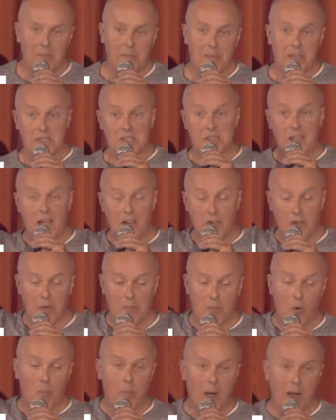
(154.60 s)
is carried
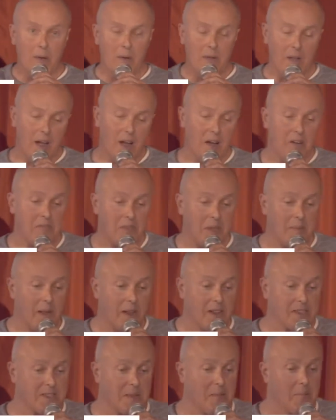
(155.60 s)
out more by
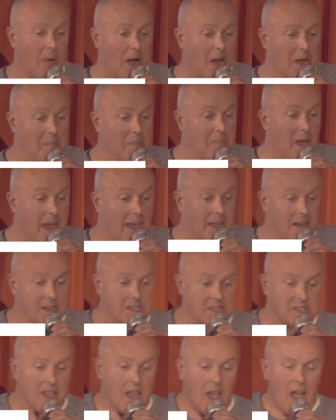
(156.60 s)
females than by
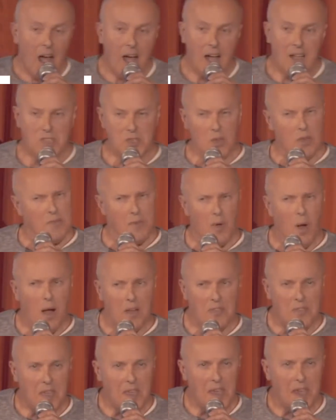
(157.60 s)
males. So if you
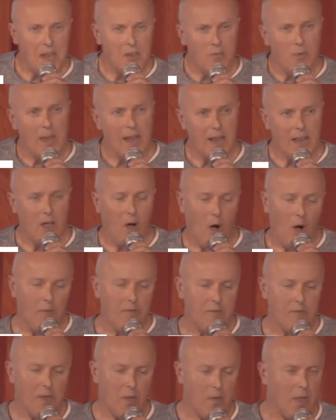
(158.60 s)
are thinking, really,
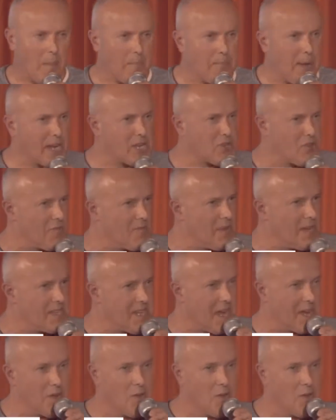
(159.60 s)
of that picture of me 10